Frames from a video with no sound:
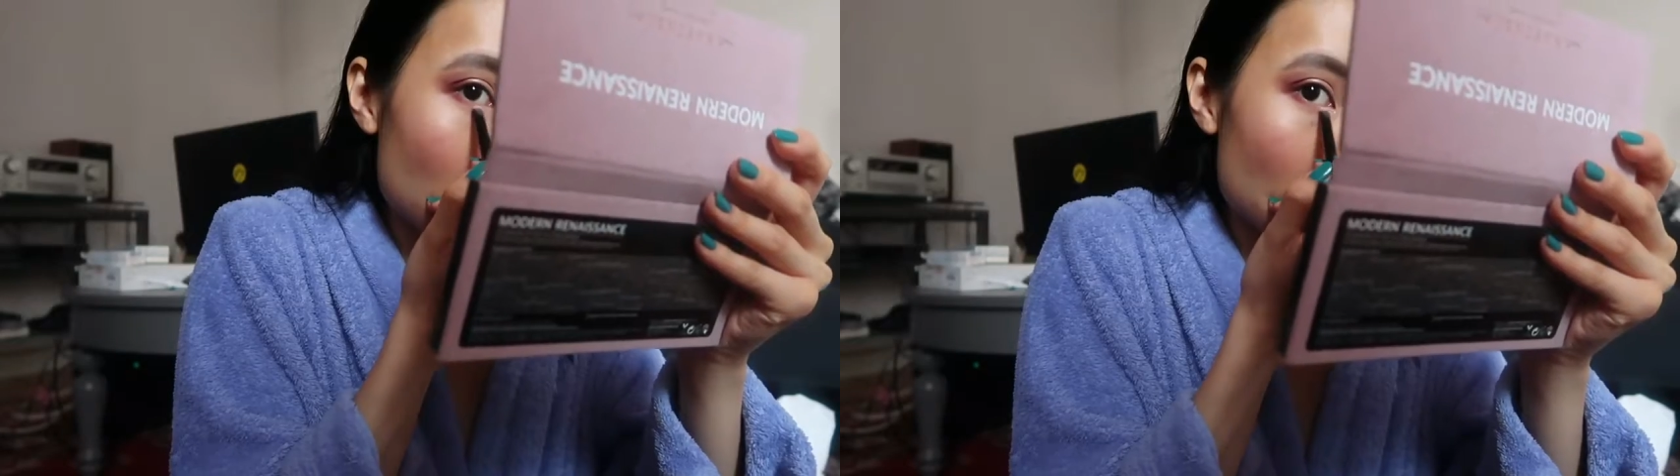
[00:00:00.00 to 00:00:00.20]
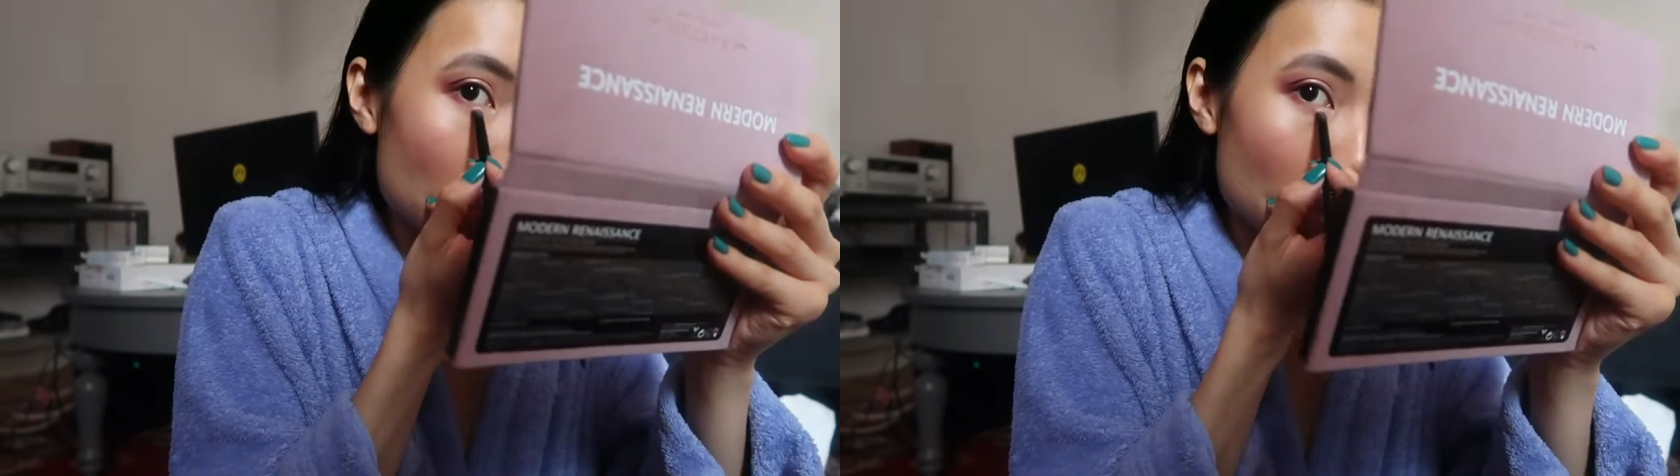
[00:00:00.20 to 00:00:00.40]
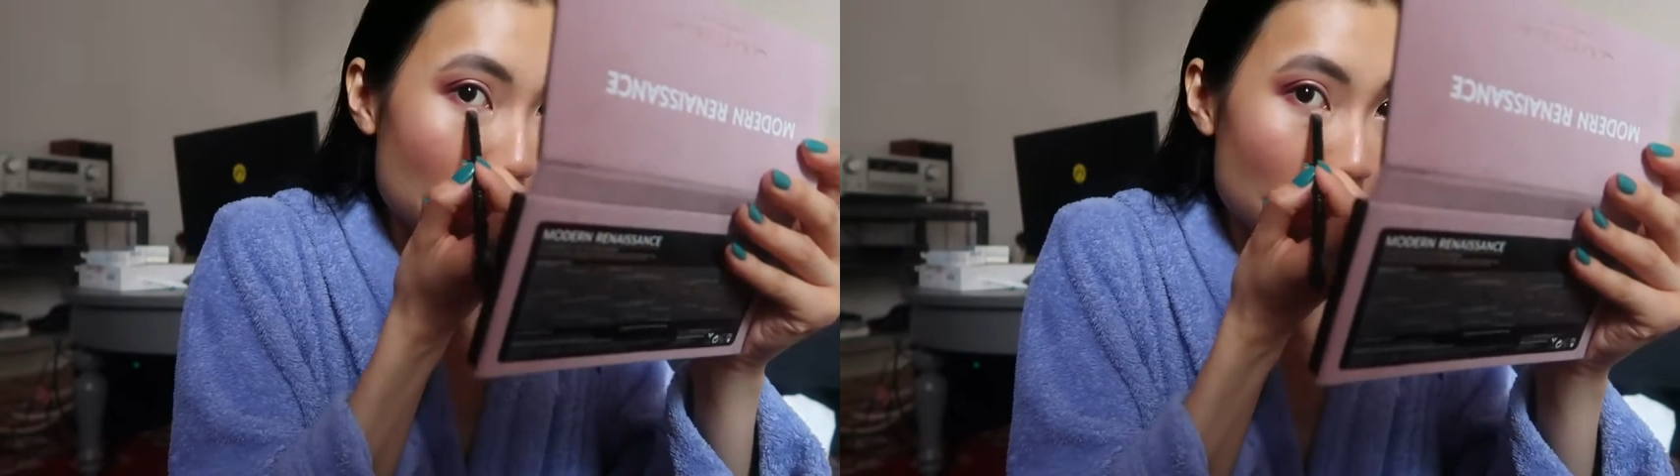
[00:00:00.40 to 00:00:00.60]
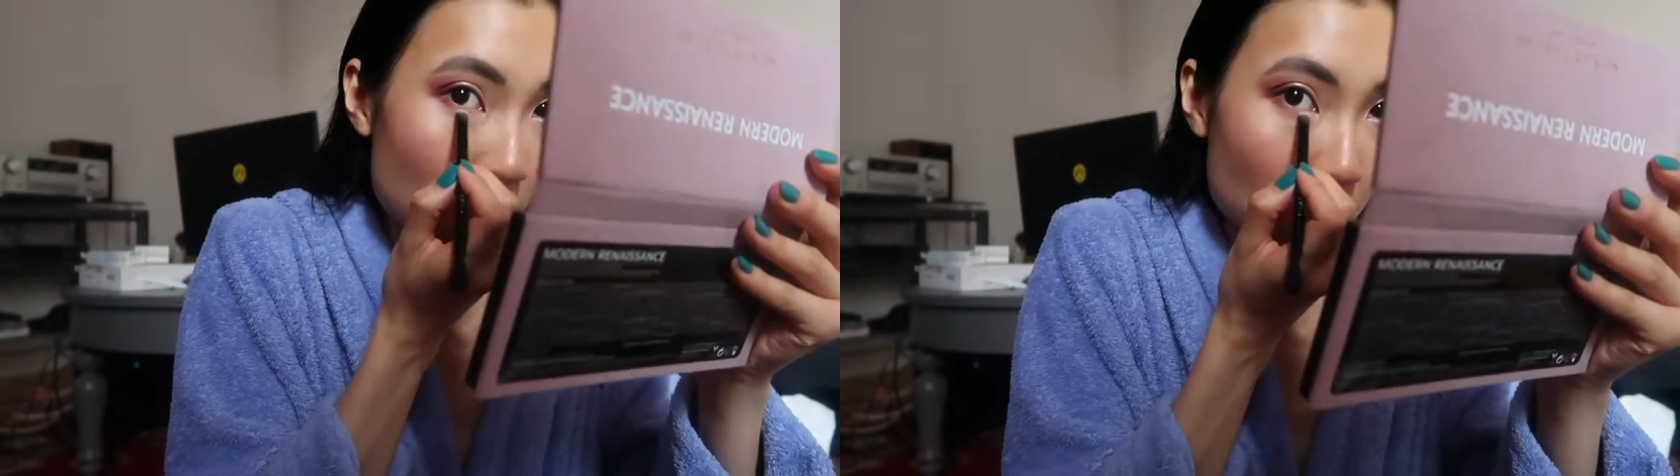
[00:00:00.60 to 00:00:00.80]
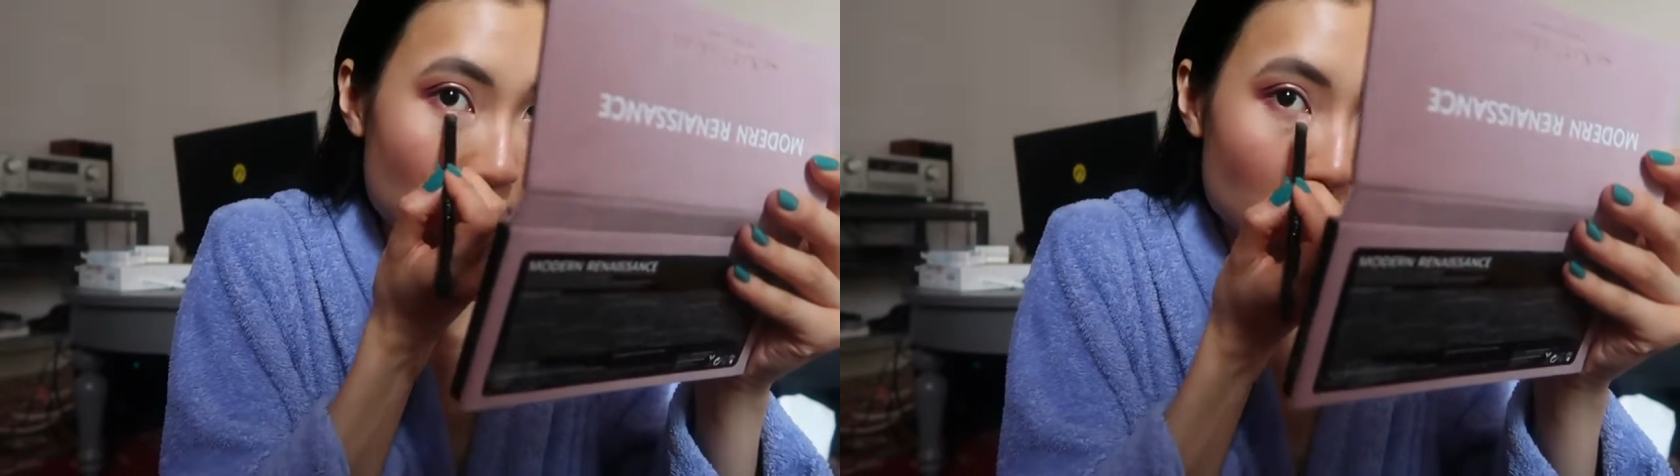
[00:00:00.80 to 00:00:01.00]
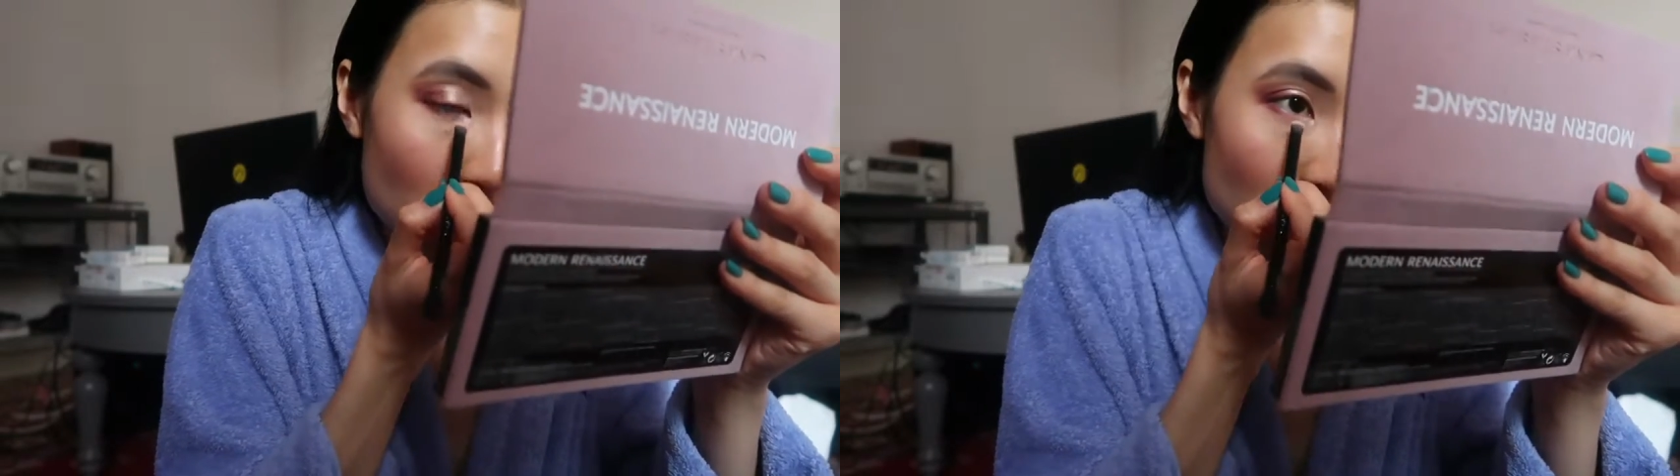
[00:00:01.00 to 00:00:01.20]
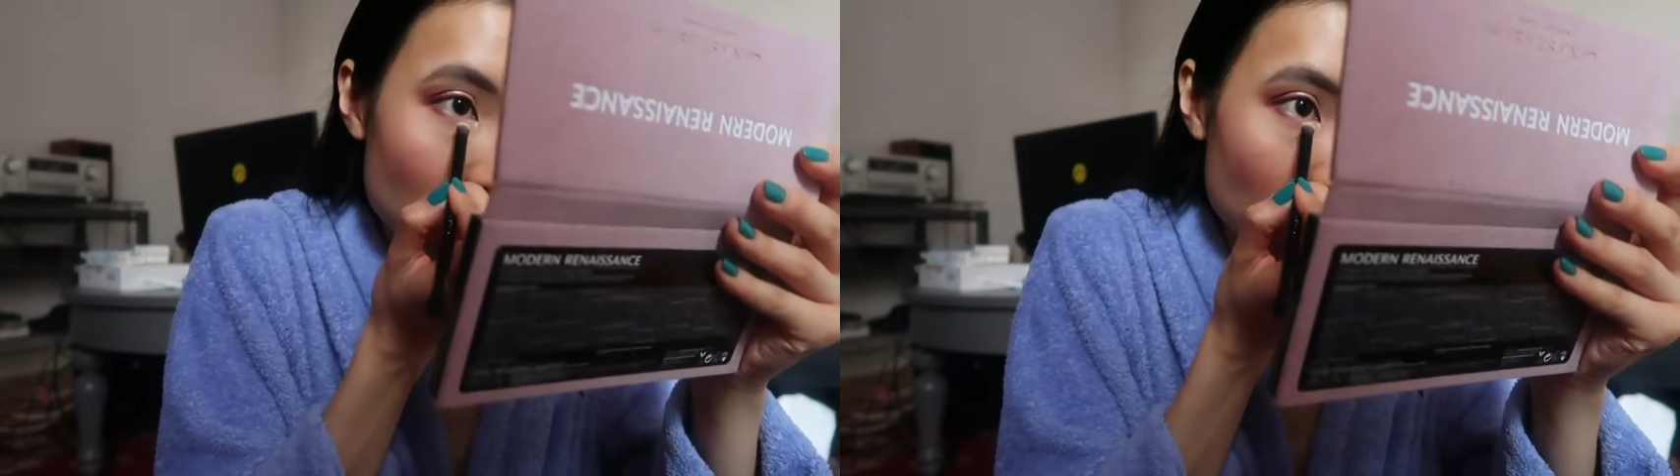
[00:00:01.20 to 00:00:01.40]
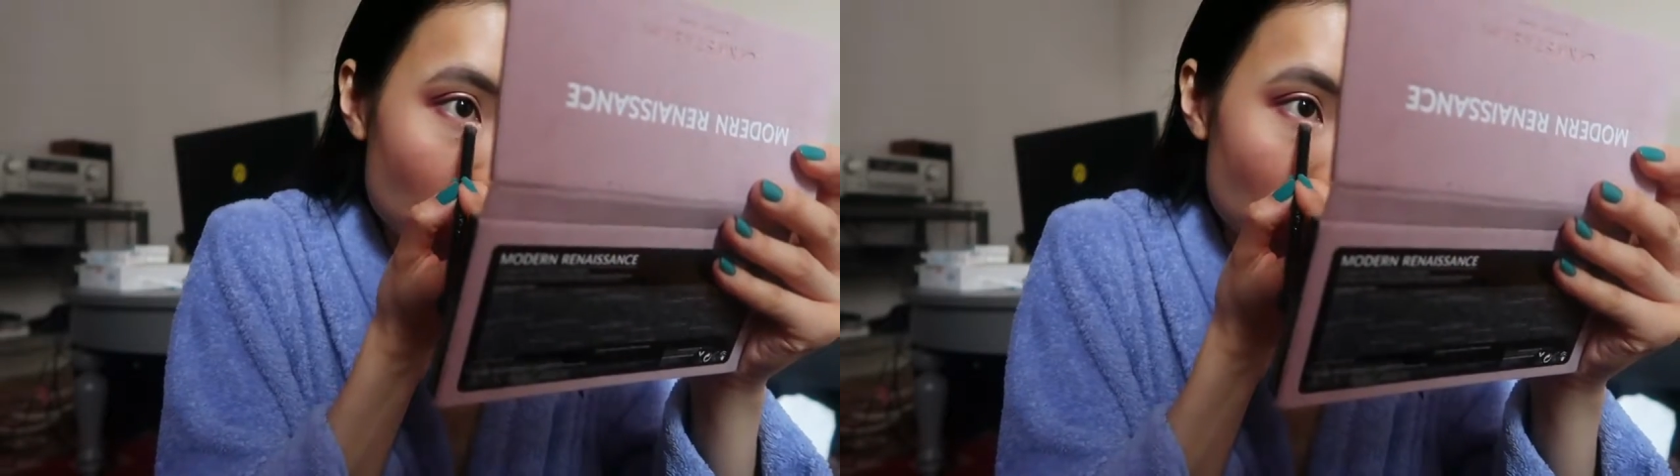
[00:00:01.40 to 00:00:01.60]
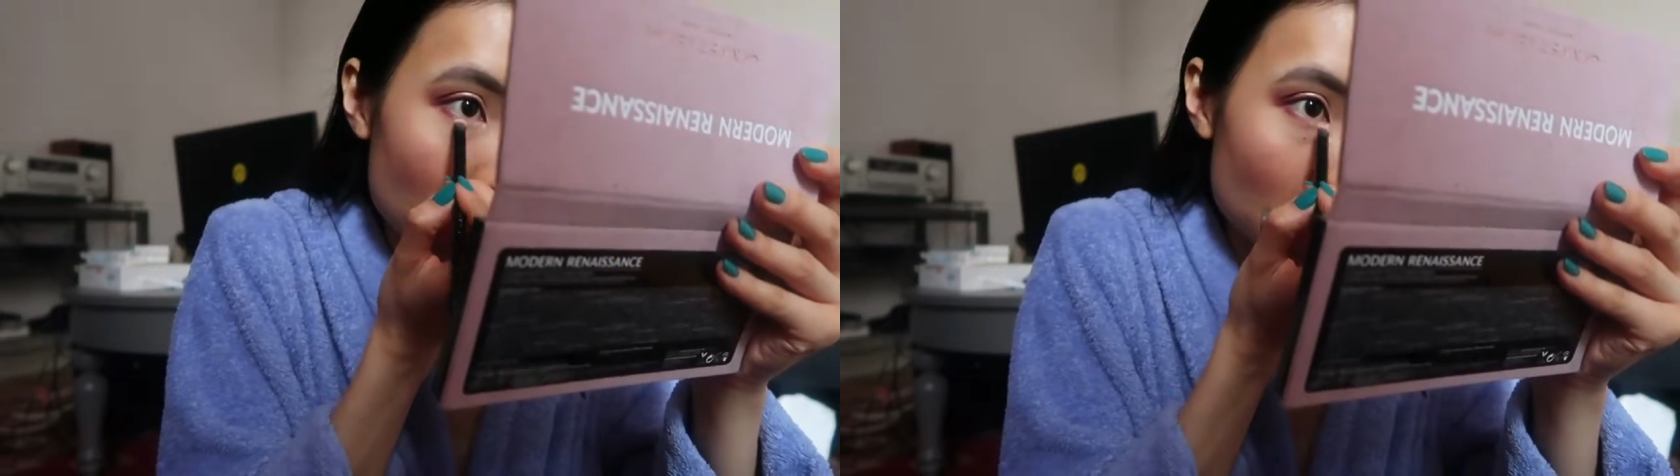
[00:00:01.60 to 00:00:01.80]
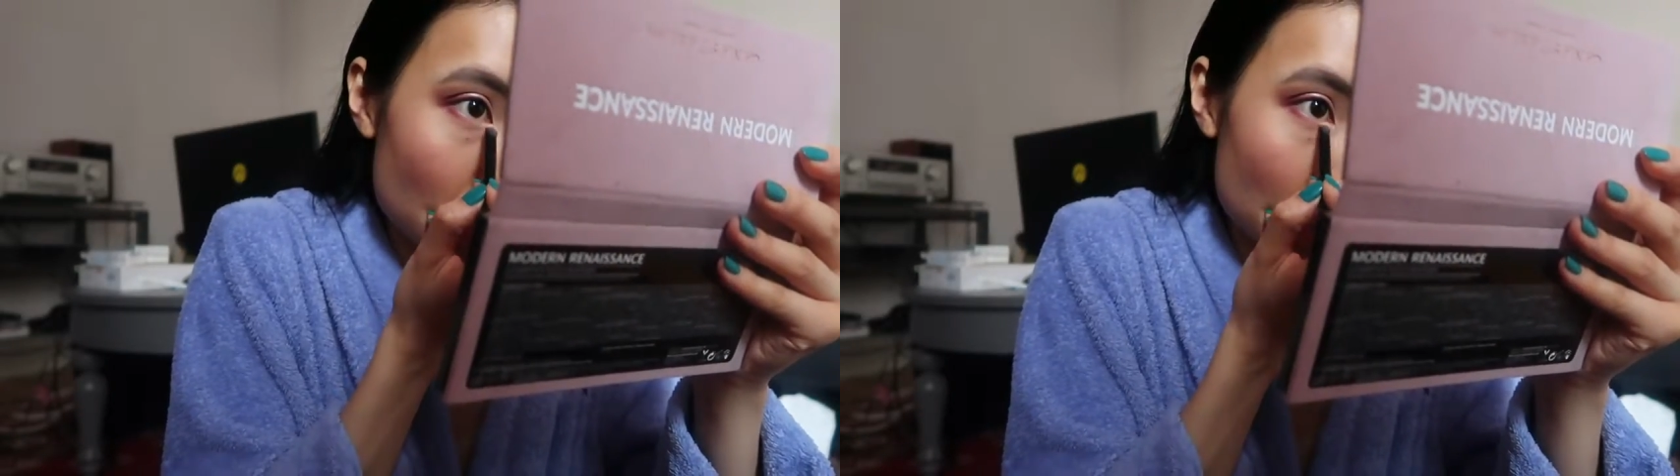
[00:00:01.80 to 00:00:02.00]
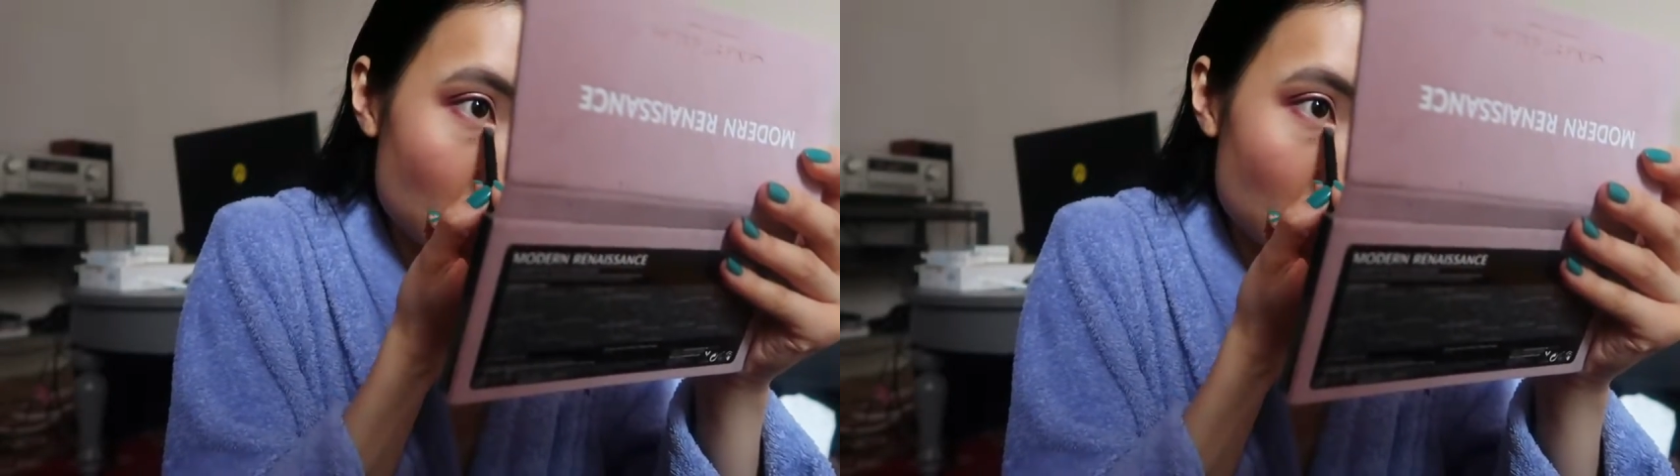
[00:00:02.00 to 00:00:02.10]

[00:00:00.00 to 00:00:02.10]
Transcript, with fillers: On the inner corners,